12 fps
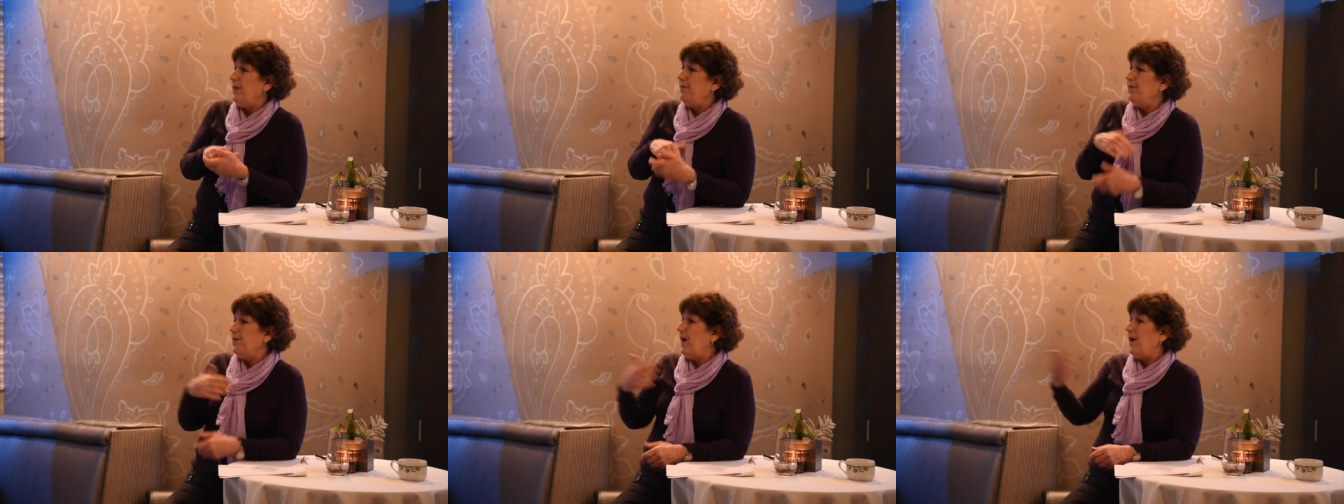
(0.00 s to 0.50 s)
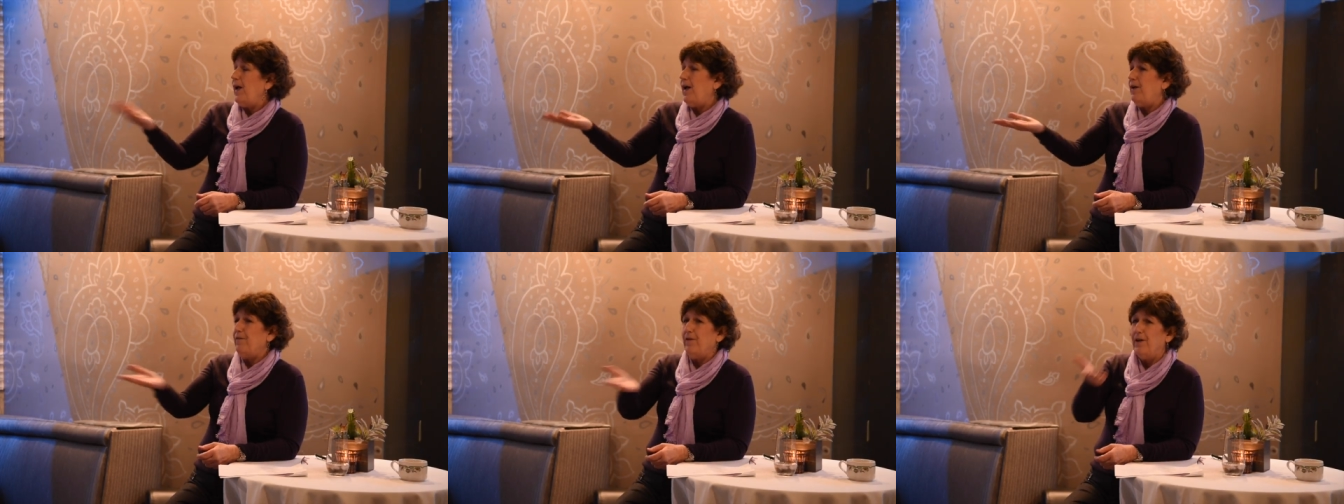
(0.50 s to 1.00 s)
Even I
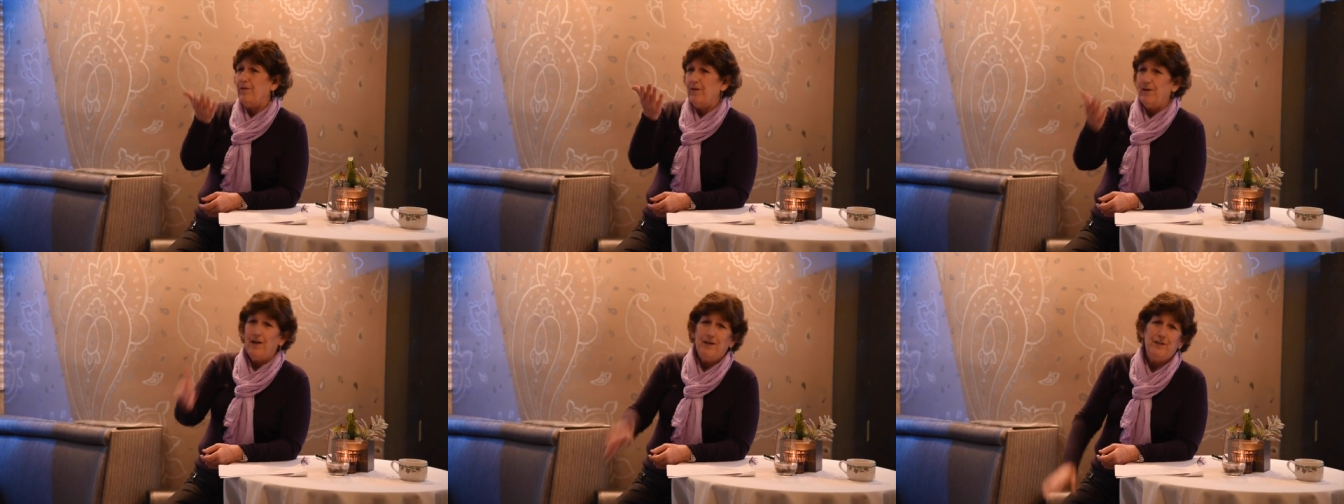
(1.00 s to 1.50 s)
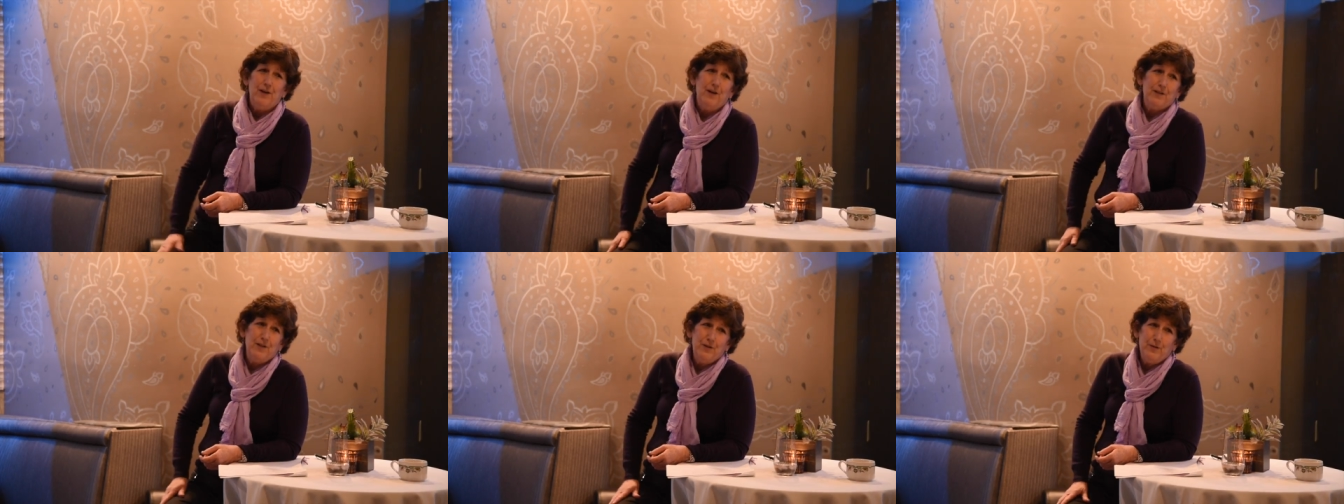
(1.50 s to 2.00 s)
had a veteran I
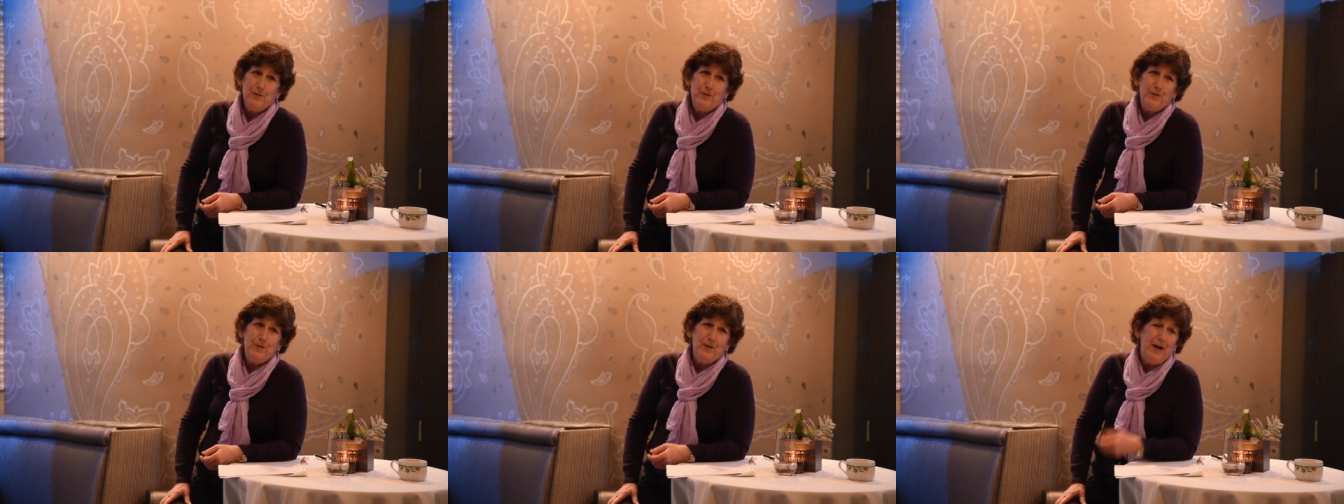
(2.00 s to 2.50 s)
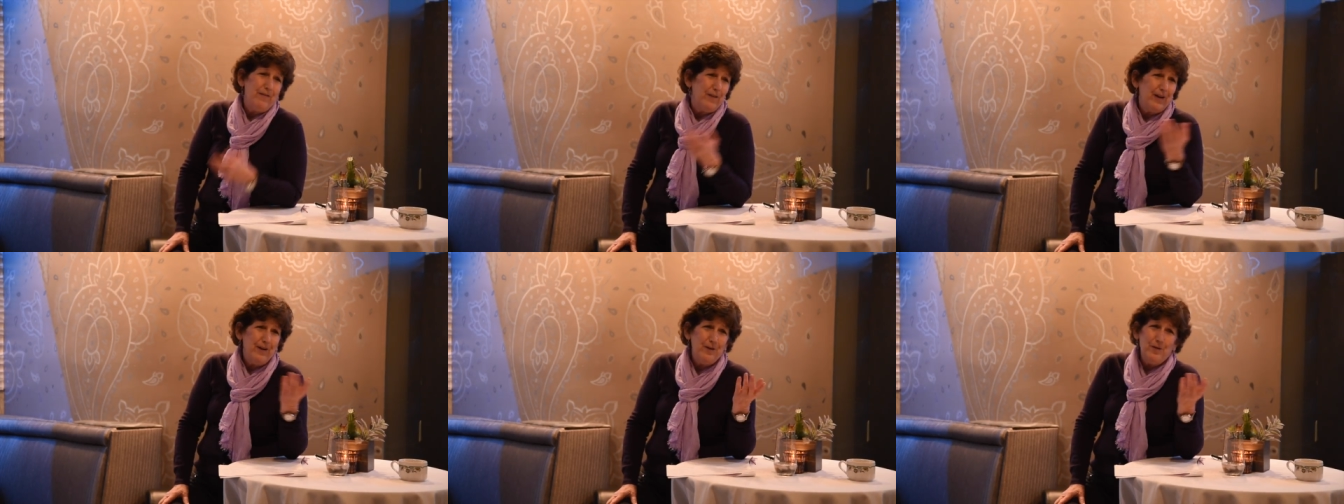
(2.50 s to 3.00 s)
talked to, I
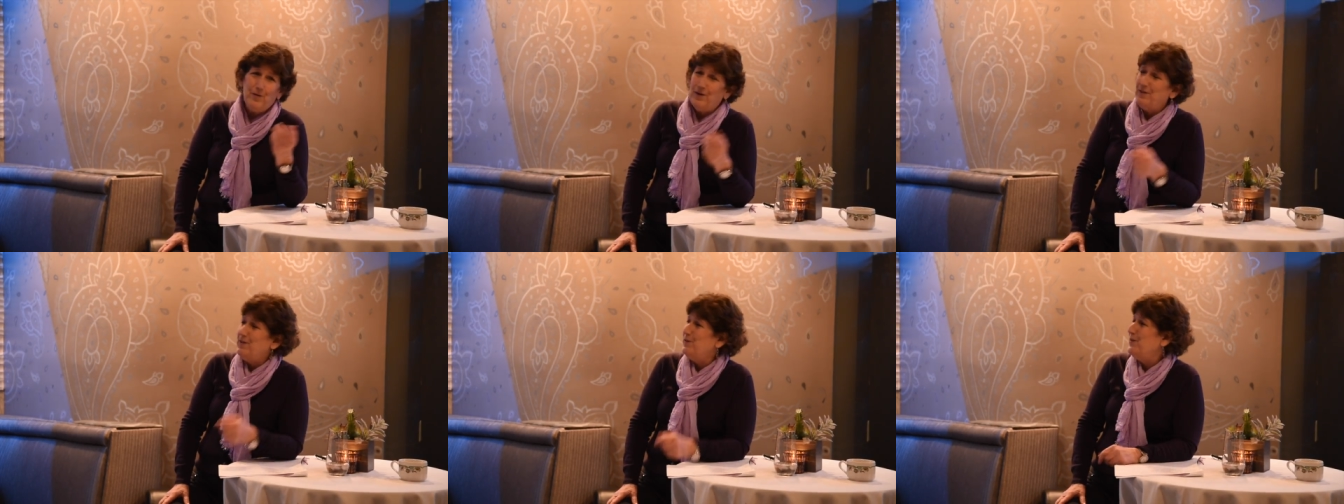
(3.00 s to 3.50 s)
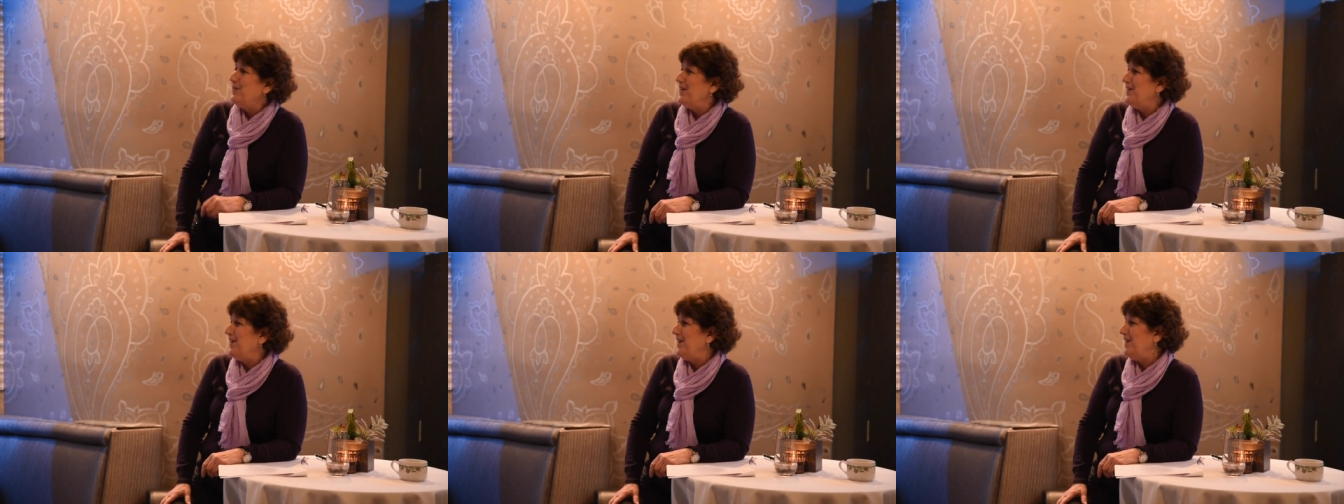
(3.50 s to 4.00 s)
forget who it was, who
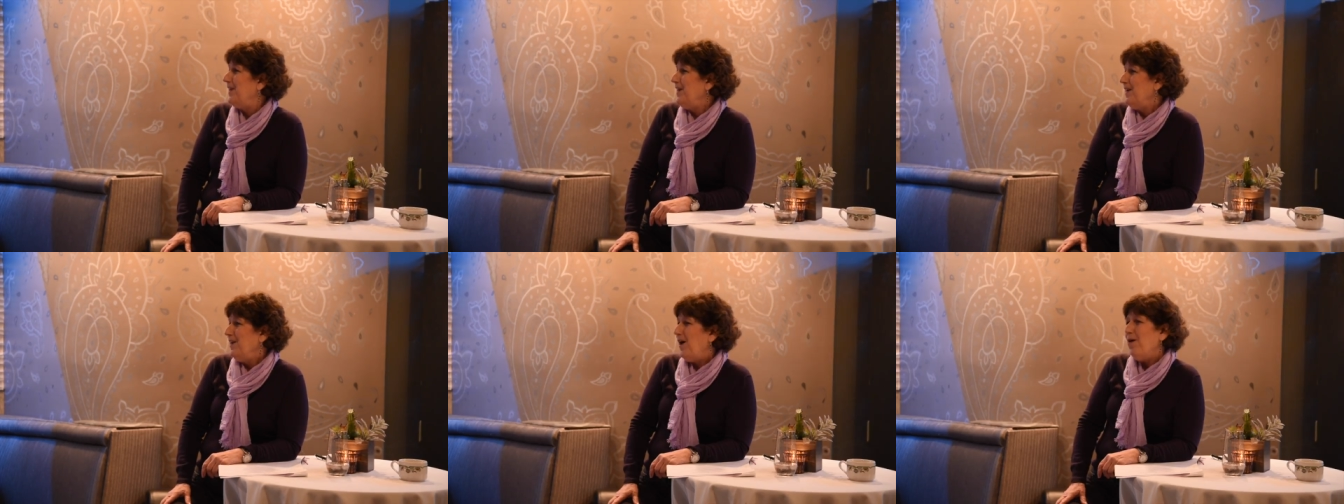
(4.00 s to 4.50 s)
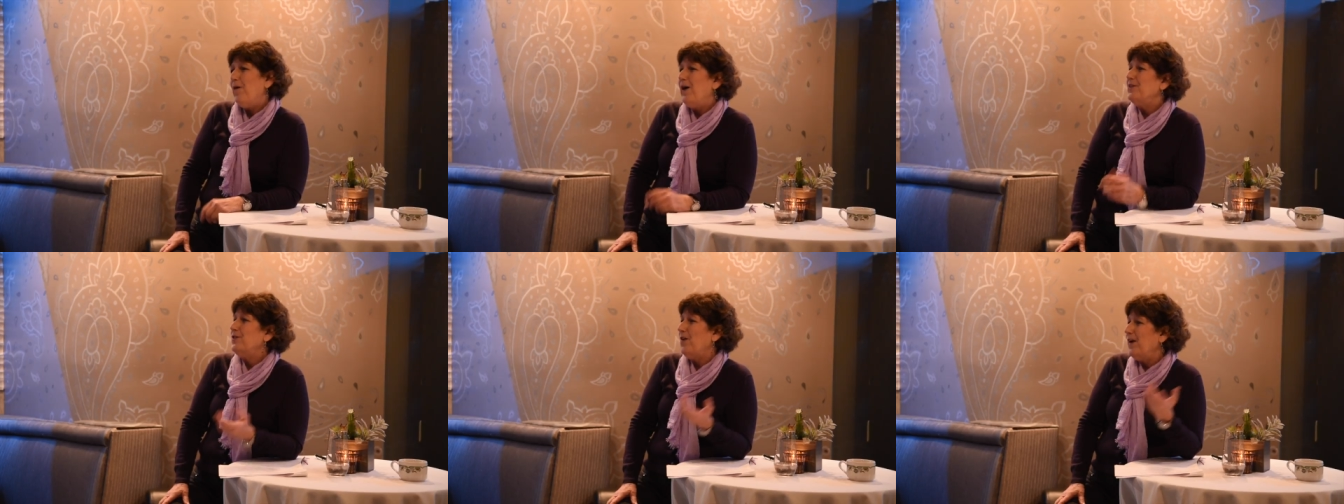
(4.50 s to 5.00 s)
said that, oh,
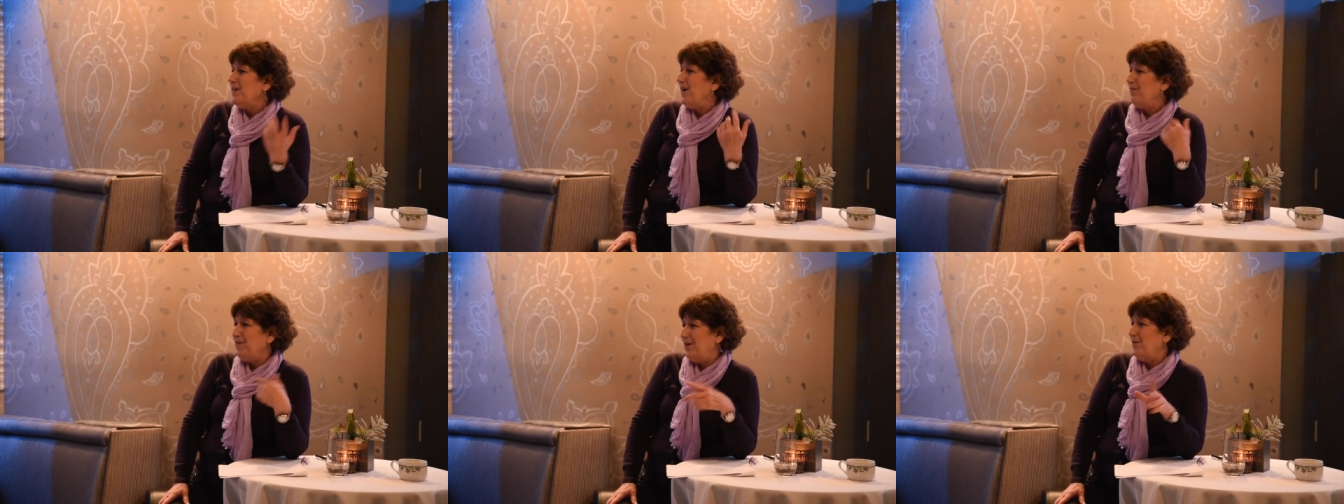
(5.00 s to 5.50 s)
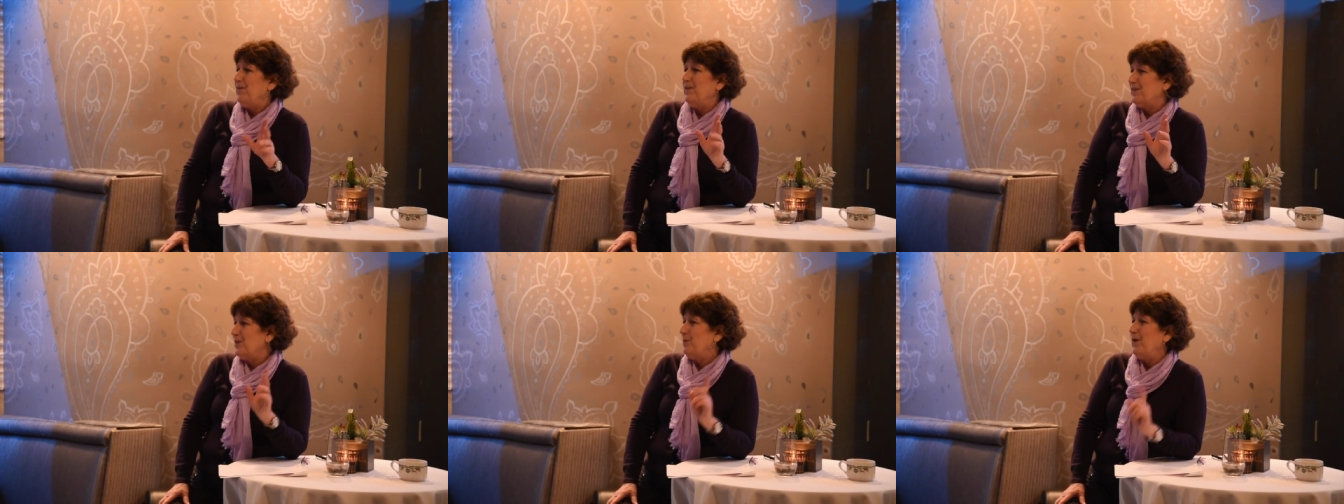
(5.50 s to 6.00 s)
I tried that Veteran
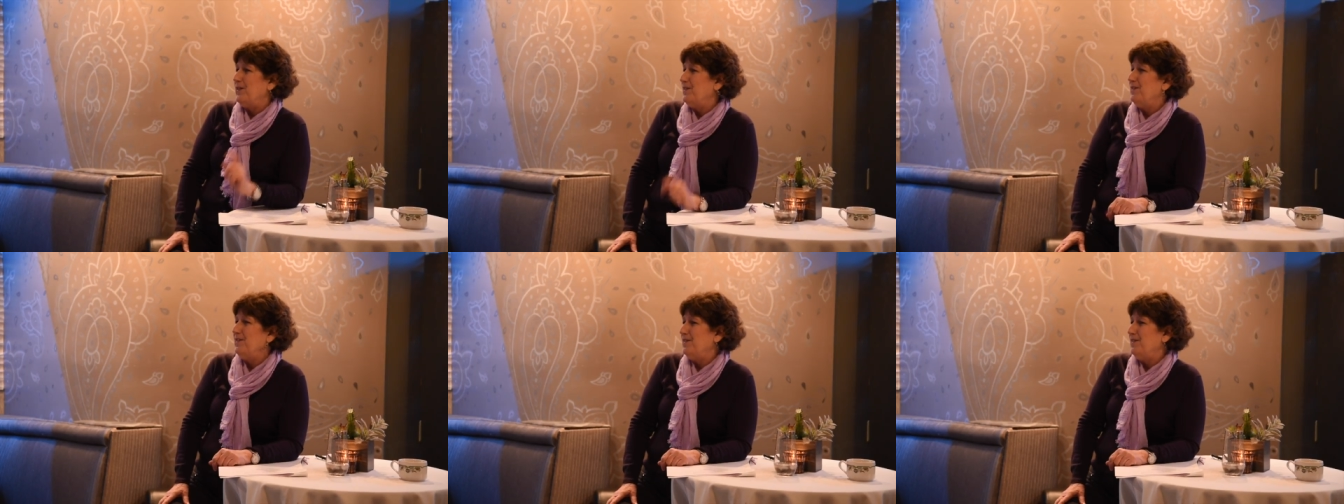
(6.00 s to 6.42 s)
Express